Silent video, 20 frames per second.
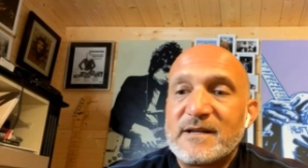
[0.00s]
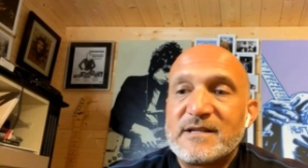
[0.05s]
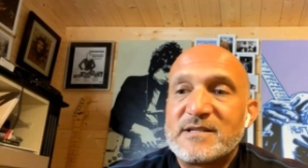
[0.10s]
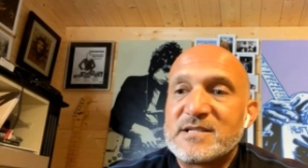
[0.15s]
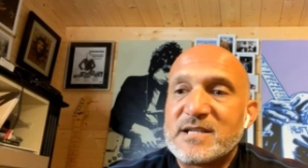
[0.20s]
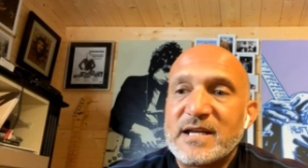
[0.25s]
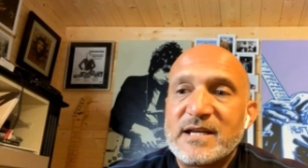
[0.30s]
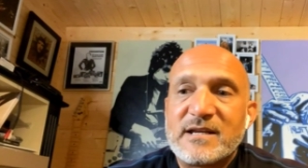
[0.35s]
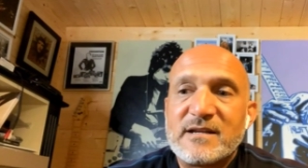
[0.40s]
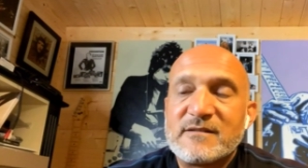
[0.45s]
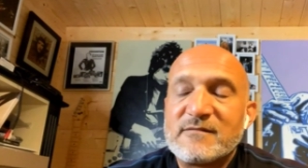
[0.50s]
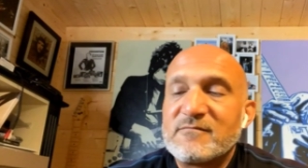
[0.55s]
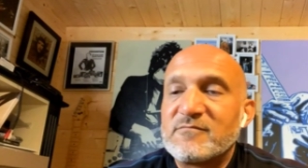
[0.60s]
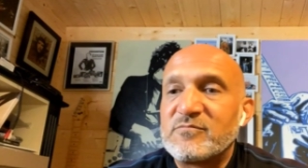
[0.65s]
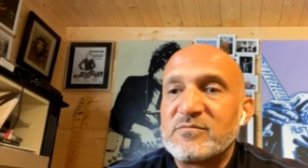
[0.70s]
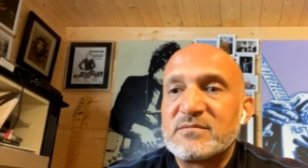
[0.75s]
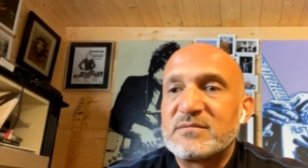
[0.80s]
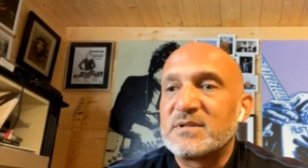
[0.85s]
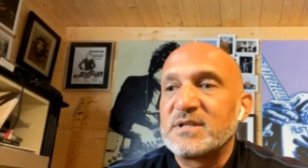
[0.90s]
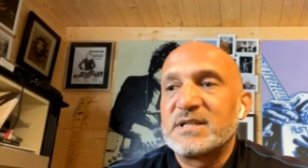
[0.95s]
he's
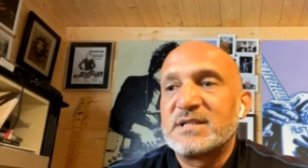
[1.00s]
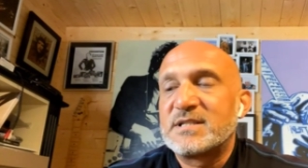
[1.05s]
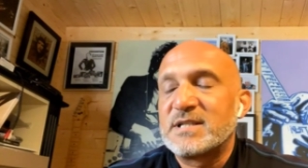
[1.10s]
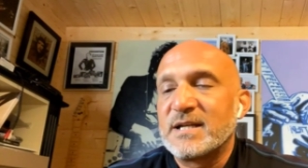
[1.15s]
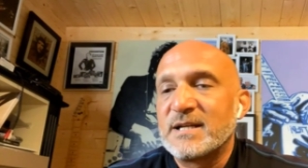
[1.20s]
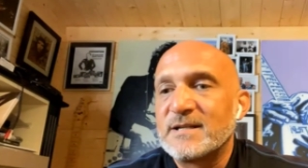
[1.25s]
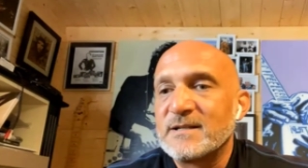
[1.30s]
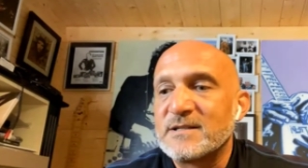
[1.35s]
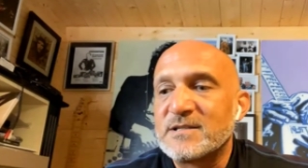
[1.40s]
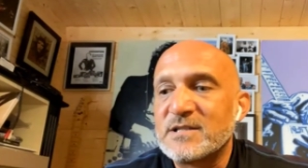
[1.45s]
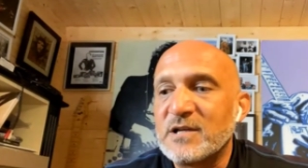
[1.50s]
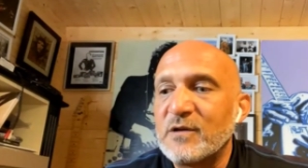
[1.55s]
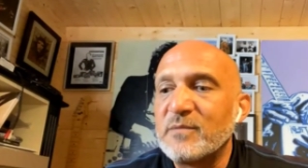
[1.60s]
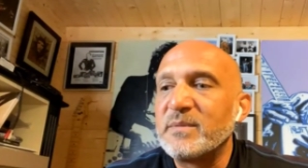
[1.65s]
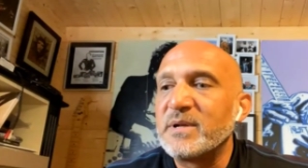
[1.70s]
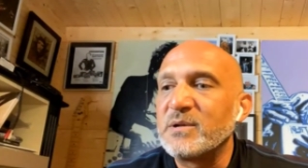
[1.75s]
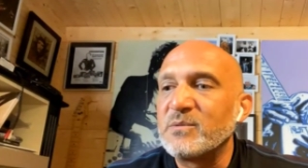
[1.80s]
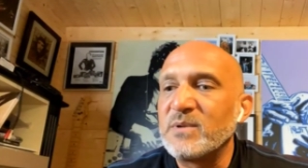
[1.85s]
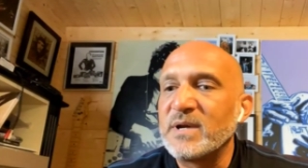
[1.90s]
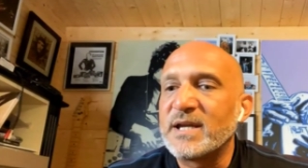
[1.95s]
taken he's taken so
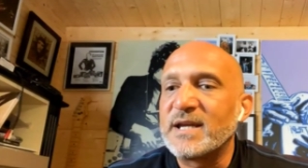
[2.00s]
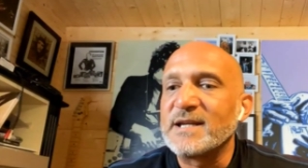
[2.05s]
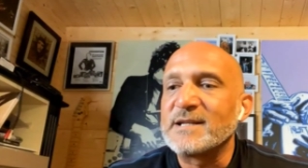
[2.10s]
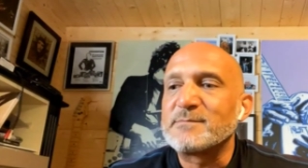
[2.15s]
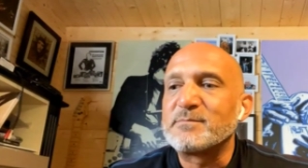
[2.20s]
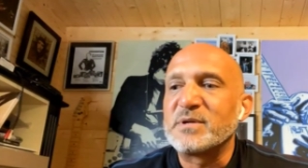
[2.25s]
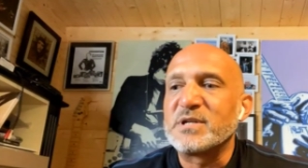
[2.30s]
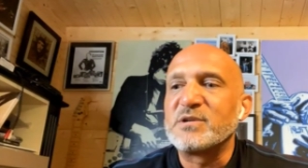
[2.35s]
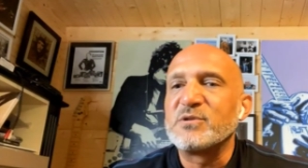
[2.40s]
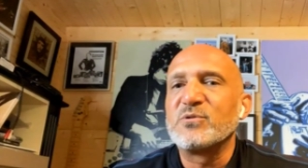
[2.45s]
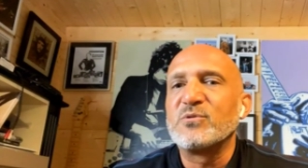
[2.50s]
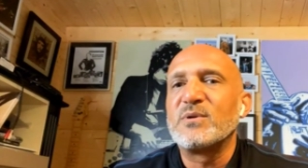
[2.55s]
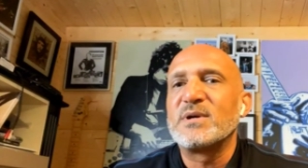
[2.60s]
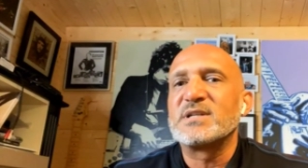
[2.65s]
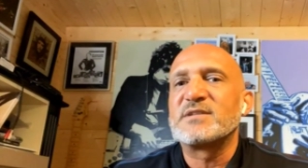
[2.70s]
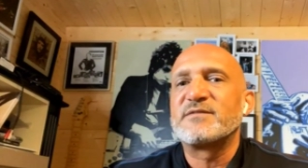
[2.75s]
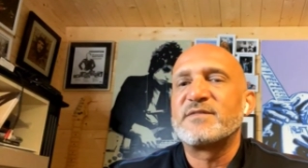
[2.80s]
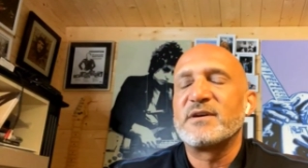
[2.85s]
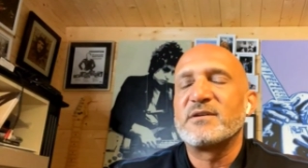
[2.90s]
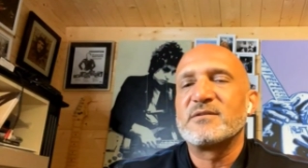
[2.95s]
many wickets, but you
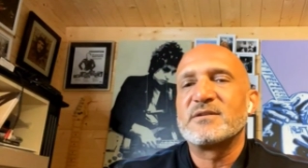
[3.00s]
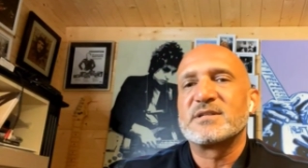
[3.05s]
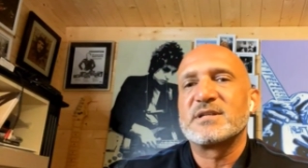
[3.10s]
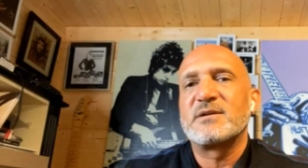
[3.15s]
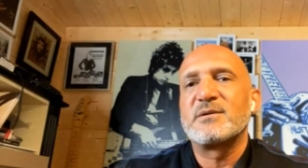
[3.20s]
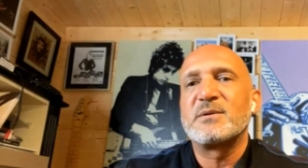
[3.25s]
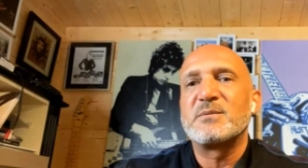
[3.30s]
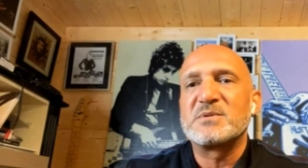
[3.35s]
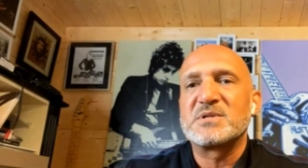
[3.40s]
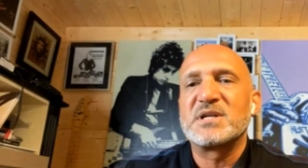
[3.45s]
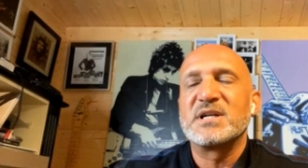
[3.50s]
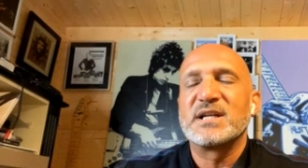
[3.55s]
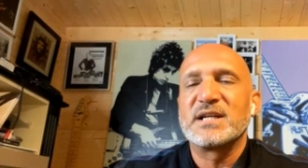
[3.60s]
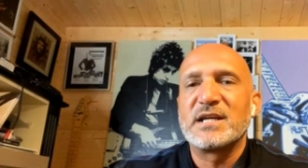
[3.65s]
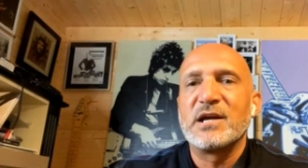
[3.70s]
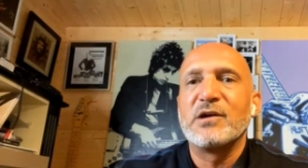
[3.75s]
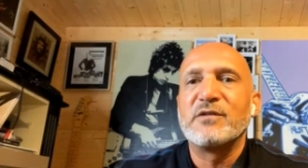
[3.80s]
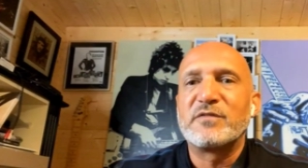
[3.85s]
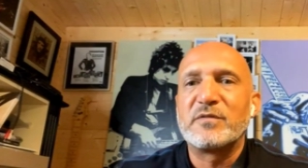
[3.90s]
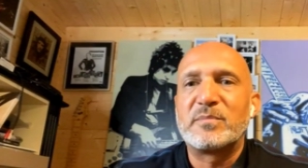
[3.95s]
always felt as though he was going
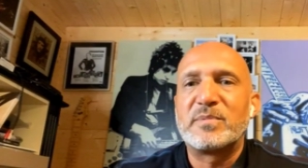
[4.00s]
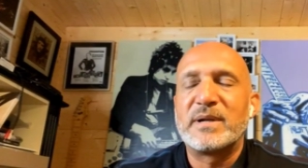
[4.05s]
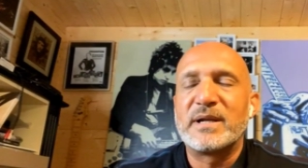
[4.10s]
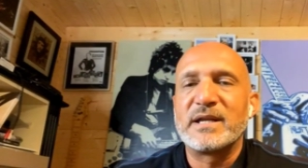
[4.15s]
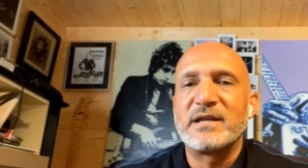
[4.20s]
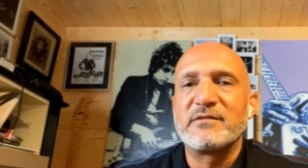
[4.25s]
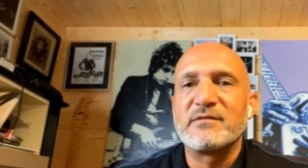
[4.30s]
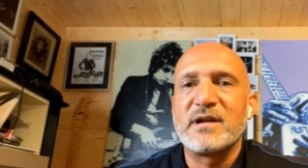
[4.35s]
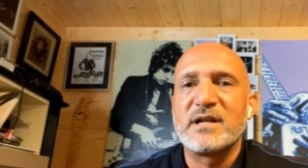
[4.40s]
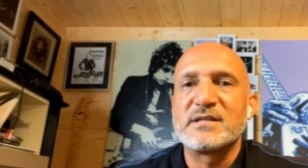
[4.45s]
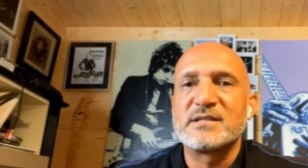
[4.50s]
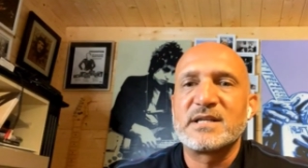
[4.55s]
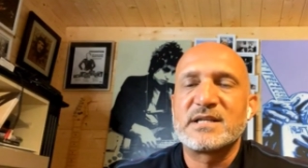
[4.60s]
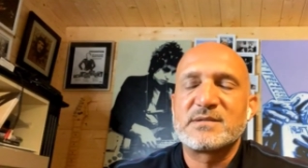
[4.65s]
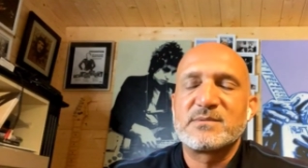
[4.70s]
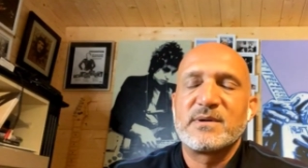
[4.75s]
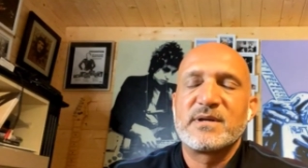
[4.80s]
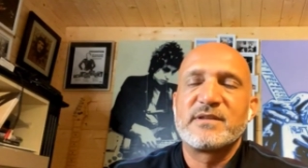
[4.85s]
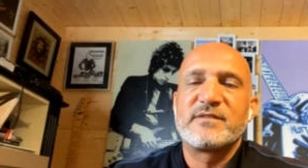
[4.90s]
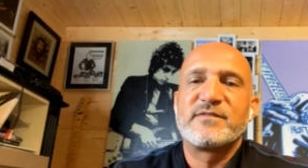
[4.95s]
to go for plenty of runs.
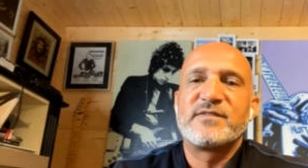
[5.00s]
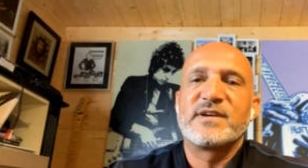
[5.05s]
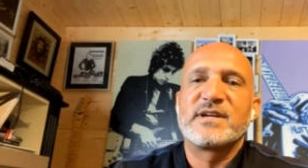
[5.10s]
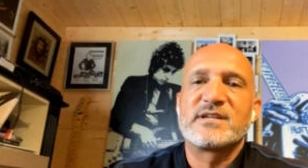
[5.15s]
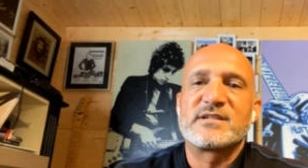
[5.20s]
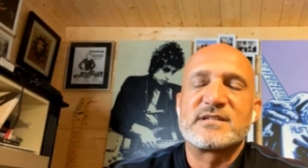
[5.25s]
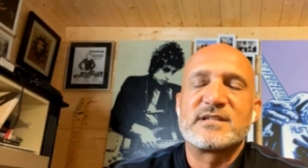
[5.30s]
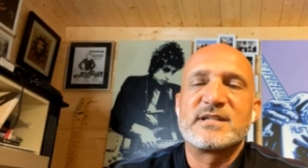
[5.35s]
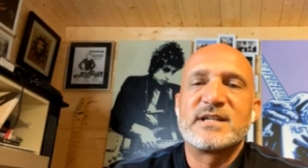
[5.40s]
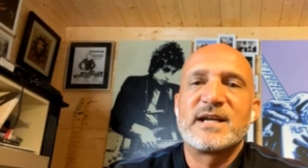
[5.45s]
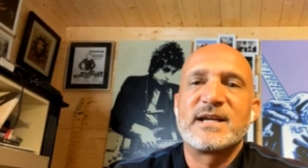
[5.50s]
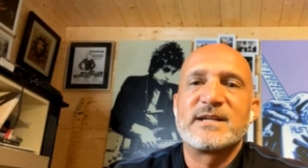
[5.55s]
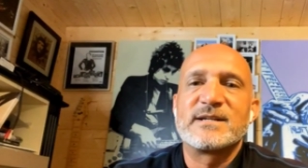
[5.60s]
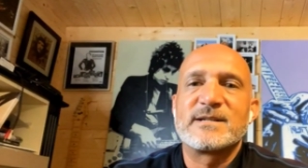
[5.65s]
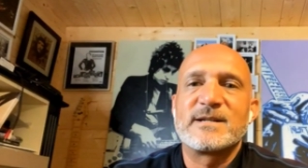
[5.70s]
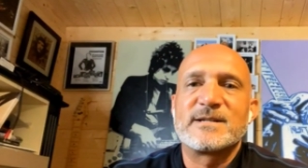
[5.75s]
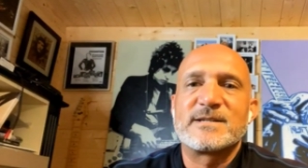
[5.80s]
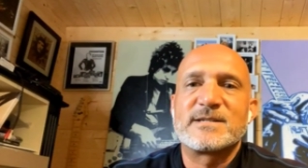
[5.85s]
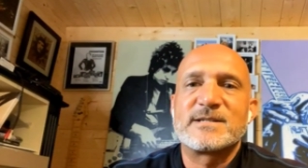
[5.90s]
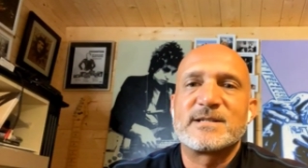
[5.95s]
That's why the figures today
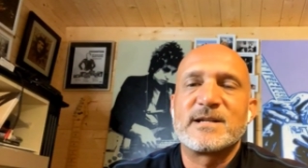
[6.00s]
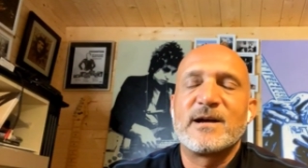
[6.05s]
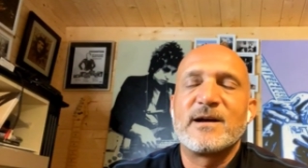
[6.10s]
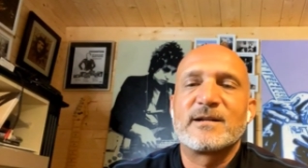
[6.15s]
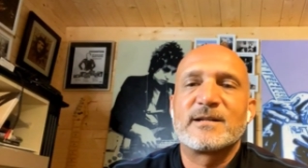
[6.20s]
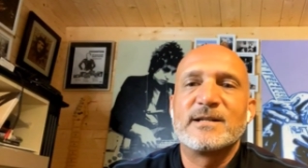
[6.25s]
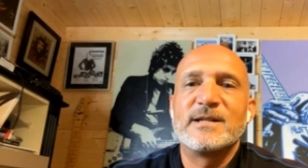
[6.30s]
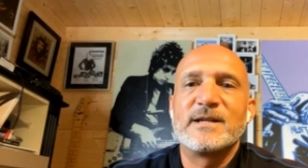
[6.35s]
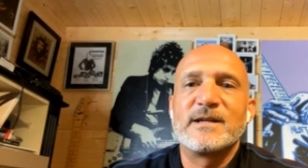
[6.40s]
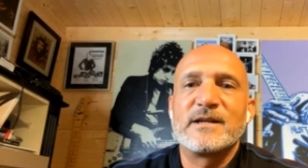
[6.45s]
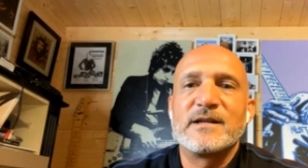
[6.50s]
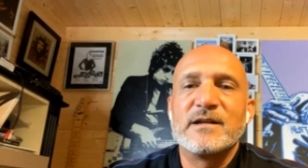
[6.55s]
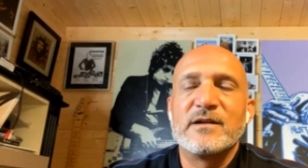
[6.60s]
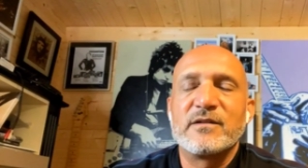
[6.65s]
are, are startling.